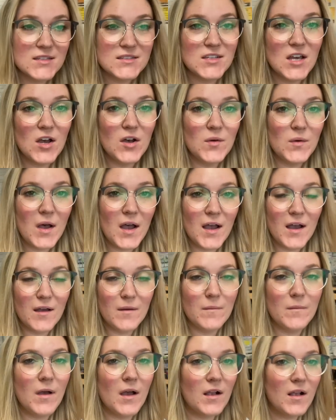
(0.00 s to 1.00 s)
So
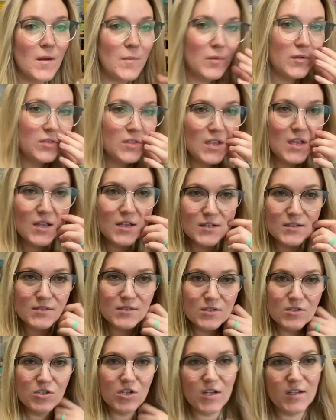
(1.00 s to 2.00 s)
um, a couple things
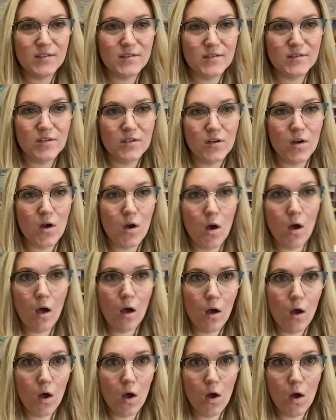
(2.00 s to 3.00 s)
just,
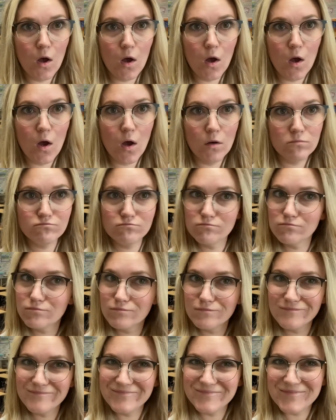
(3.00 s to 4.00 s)
oh,
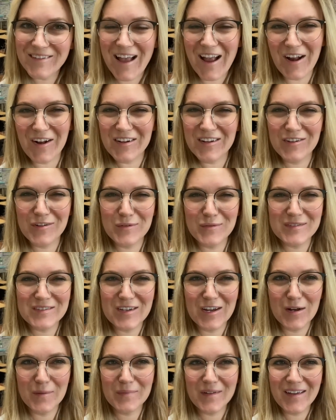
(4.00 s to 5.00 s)
I already knew it was
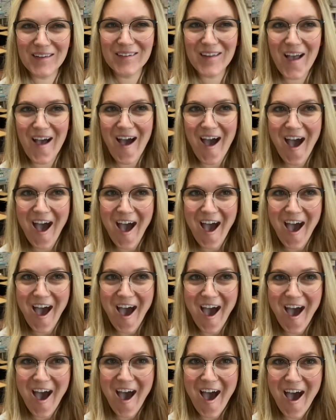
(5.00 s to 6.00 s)
here, but
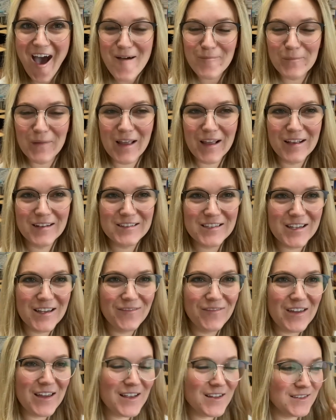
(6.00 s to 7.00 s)
ah, my
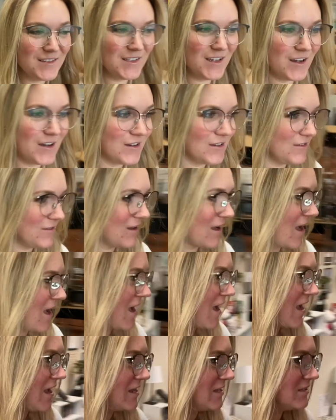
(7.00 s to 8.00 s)
TV is here, you
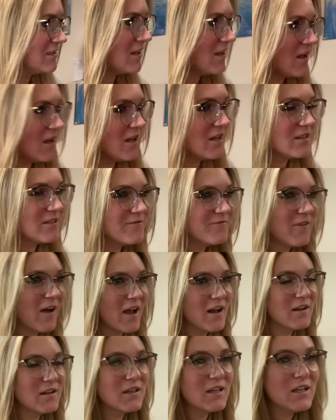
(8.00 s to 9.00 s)
guys. It's
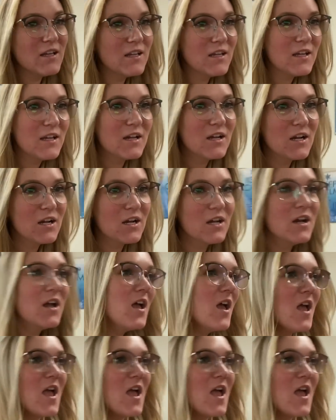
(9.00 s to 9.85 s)
finally here.